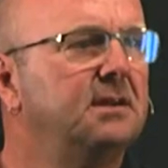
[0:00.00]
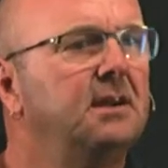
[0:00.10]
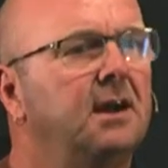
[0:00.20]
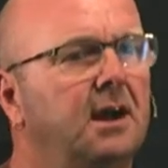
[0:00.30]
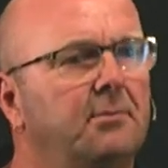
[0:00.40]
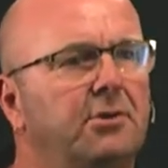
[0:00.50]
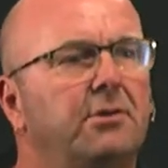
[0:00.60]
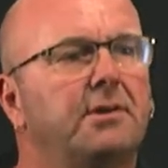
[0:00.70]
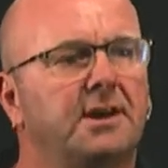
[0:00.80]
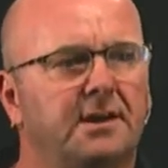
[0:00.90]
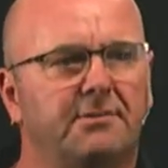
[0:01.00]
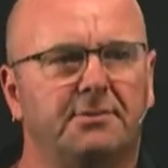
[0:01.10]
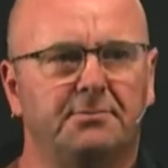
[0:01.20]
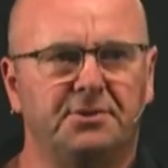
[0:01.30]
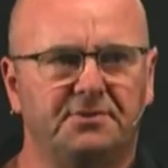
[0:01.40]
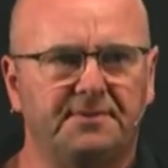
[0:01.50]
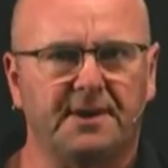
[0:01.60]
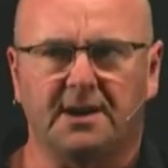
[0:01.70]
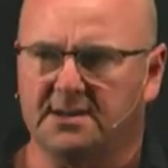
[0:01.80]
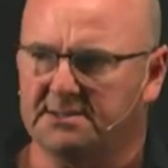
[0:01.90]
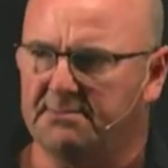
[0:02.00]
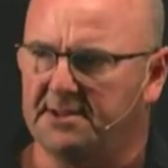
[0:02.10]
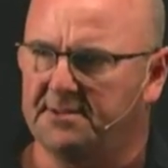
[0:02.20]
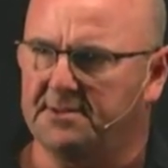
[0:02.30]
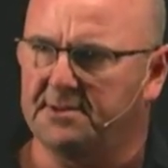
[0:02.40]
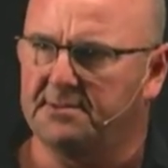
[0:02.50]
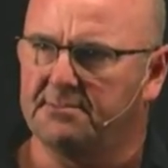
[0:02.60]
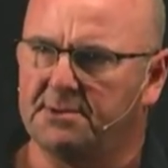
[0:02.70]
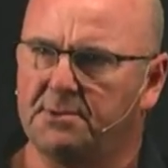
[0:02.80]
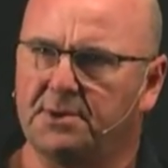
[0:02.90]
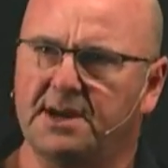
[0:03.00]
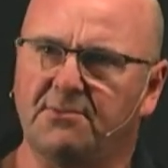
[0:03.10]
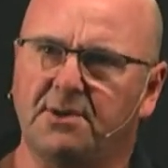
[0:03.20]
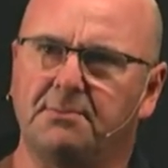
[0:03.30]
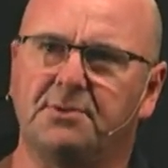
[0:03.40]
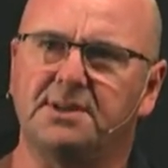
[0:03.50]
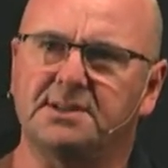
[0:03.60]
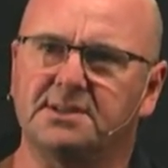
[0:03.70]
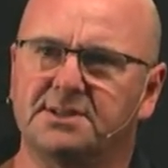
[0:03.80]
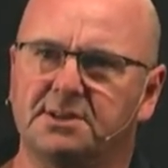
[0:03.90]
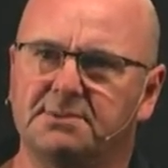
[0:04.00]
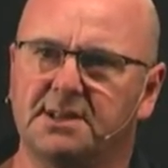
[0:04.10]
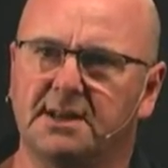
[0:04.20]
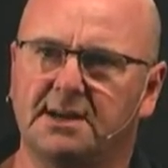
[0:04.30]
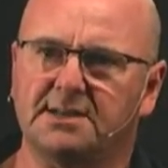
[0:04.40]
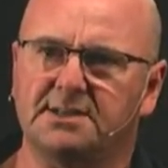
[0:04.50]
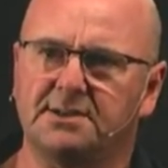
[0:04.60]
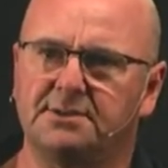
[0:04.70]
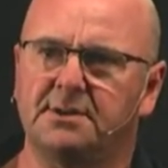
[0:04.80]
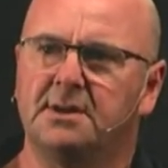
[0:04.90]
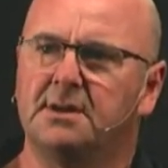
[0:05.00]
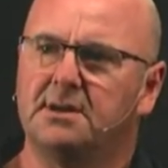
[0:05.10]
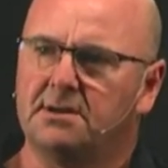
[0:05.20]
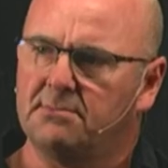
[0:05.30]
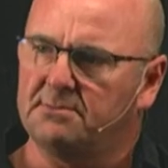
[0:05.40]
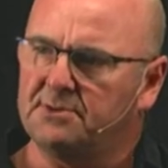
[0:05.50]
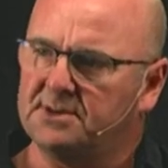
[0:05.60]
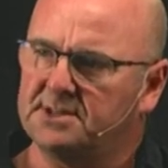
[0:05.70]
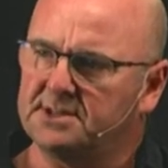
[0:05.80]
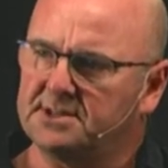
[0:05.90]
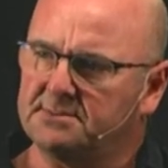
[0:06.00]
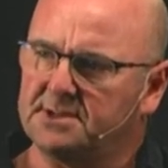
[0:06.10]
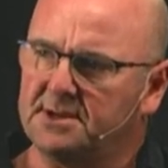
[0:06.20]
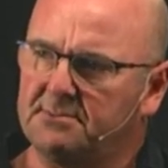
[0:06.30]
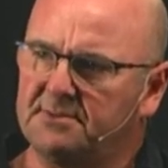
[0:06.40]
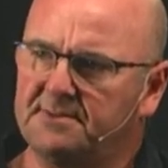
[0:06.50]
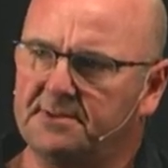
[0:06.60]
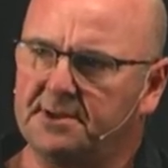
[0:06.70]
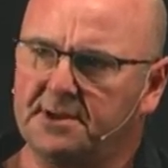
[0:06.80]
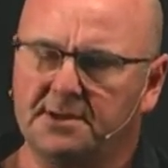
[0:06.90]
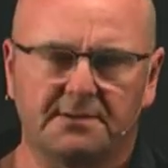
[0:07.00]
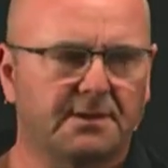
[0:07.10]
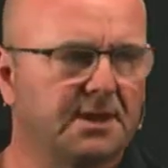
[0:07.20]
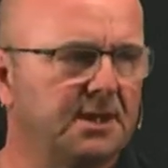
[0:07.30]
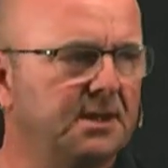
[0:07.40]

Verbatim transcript: um, or in our remove last method, where we want to have one pointer that stops at the last node and one pointer that stops the node before it. Okay,